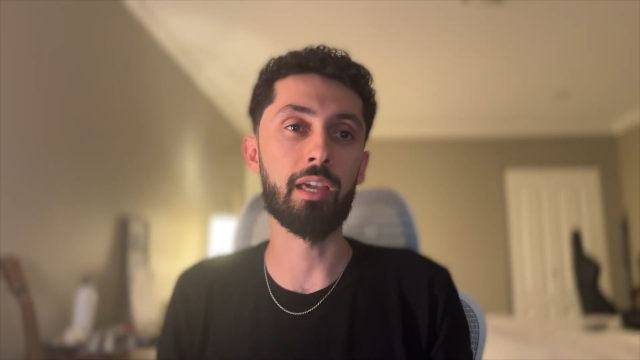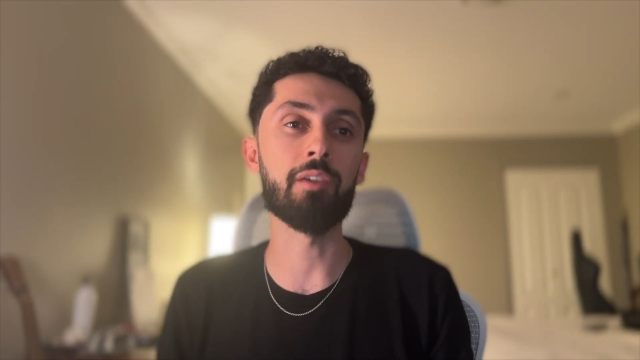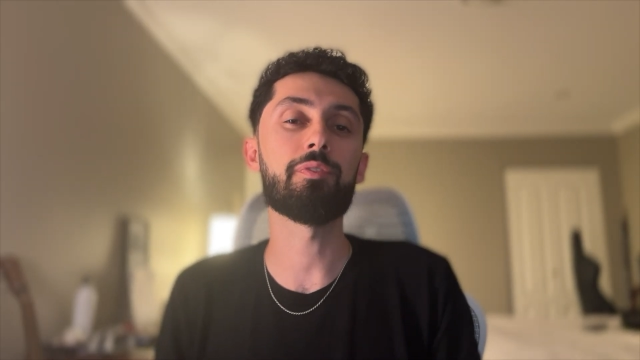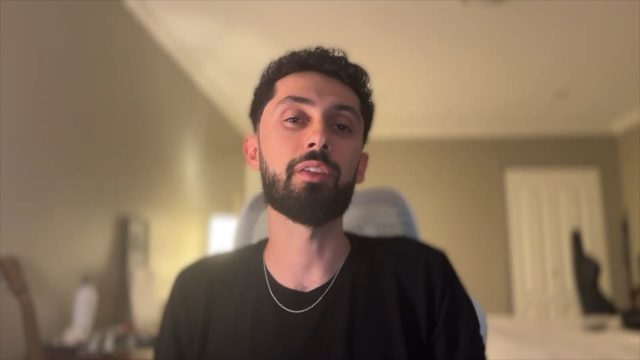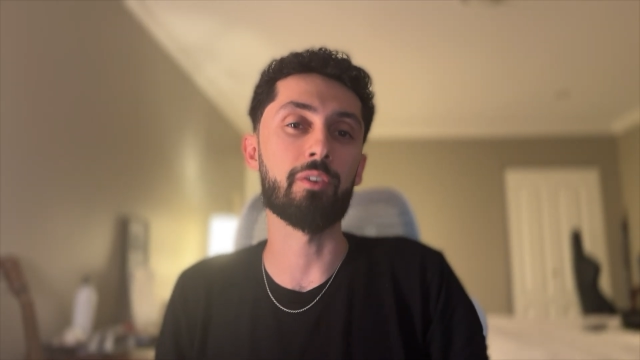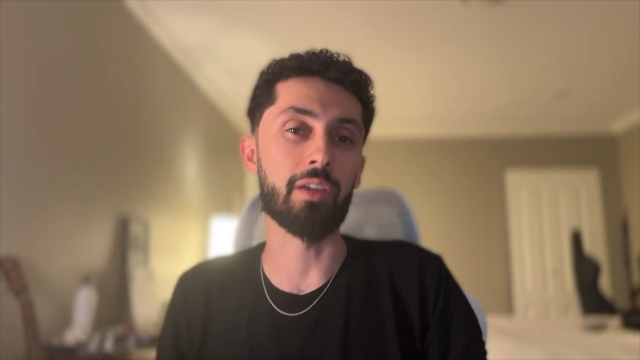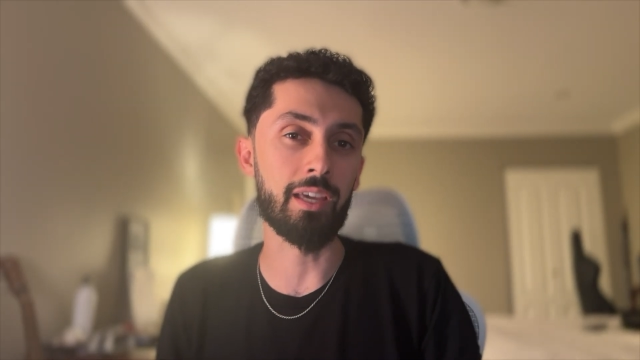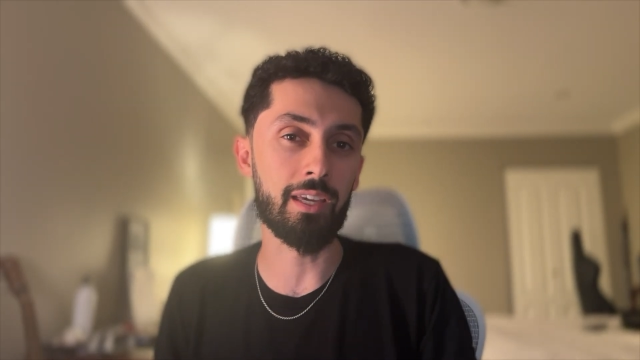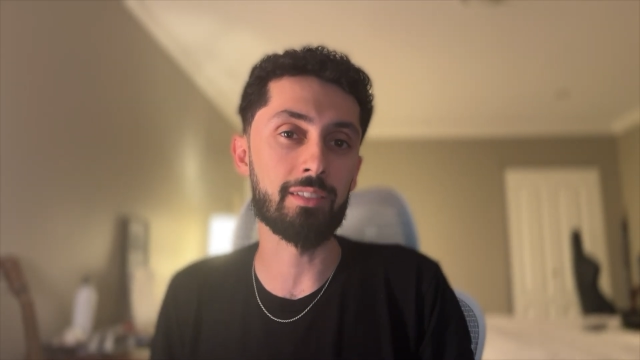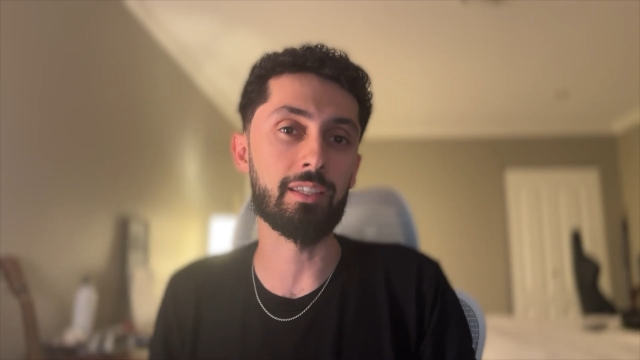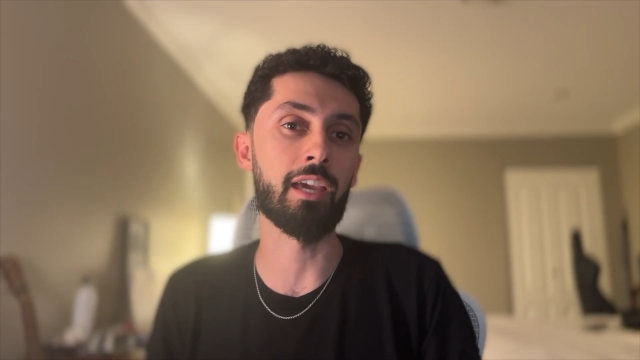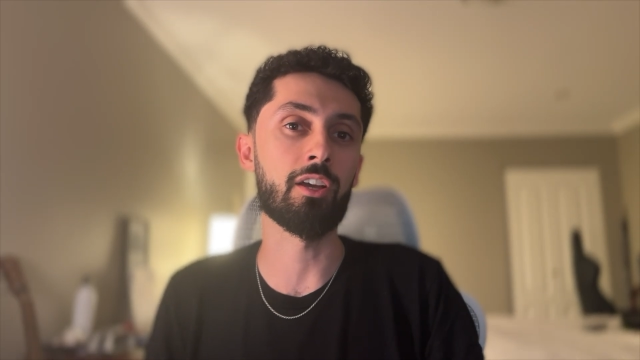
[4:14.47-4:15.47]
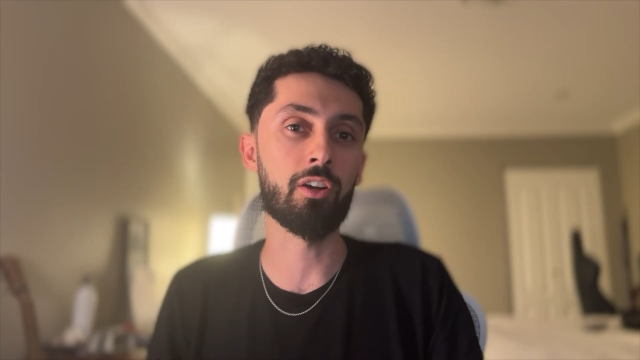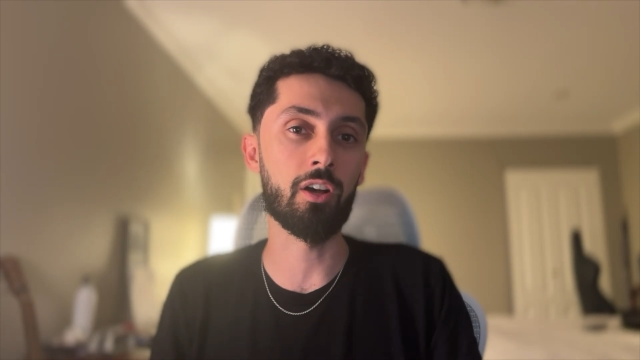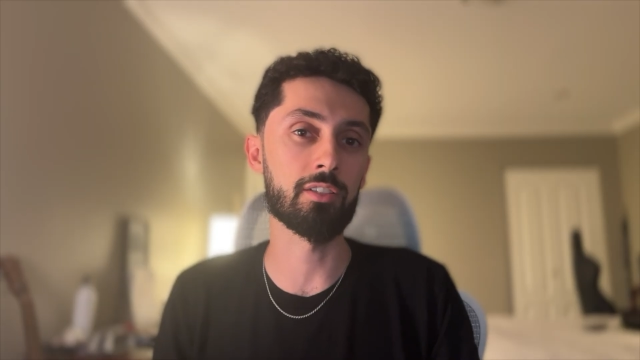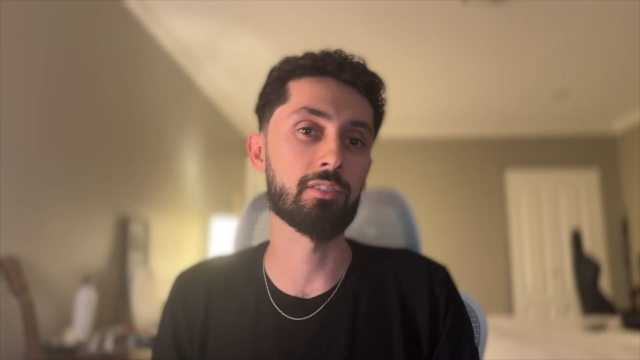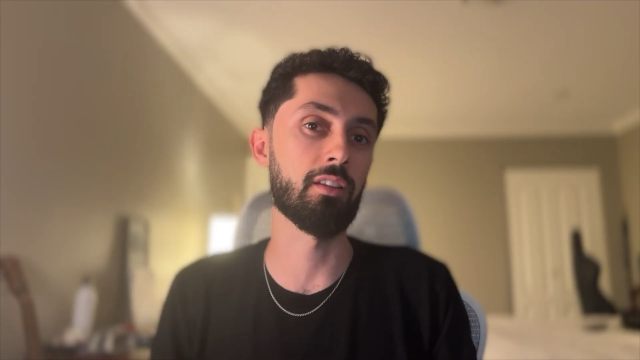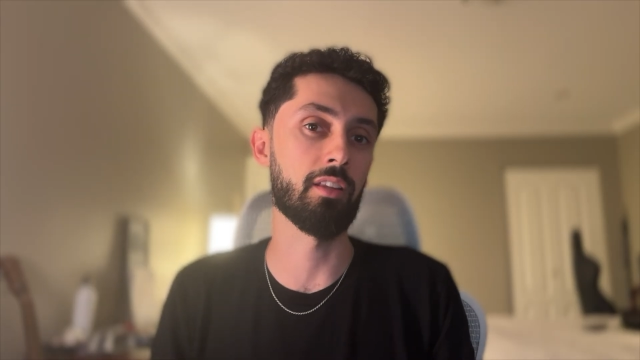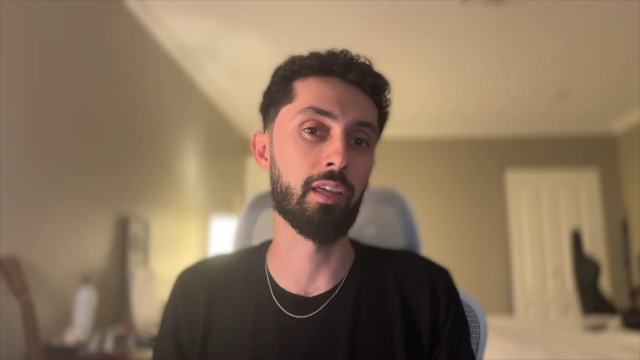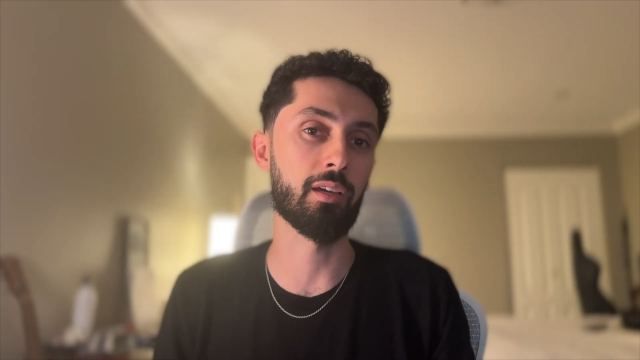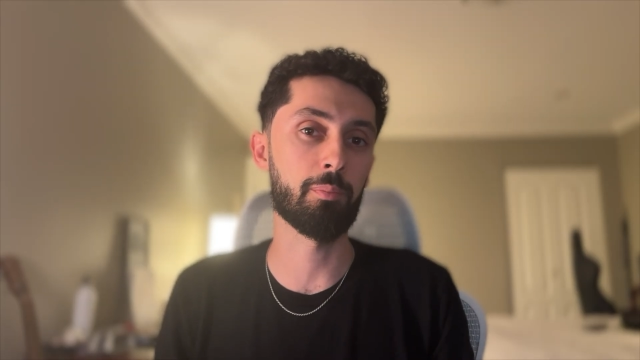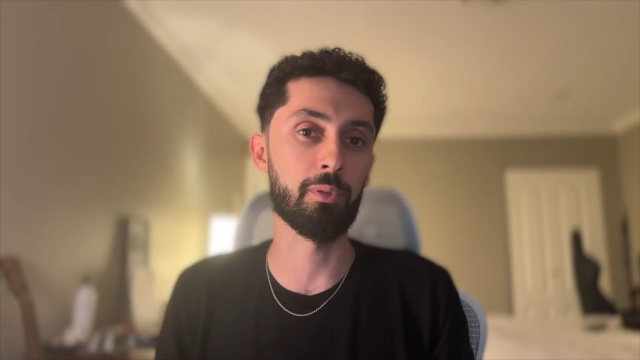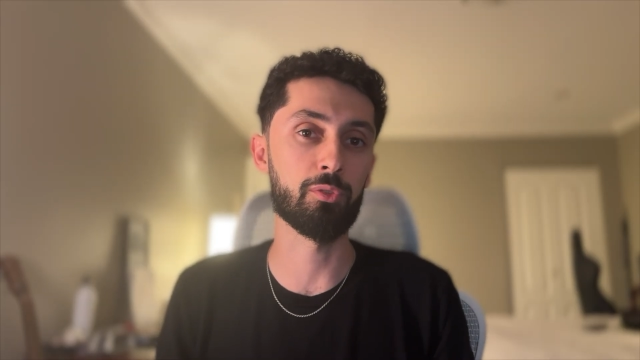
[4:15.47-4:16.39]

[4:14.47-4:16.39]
if there is a causal link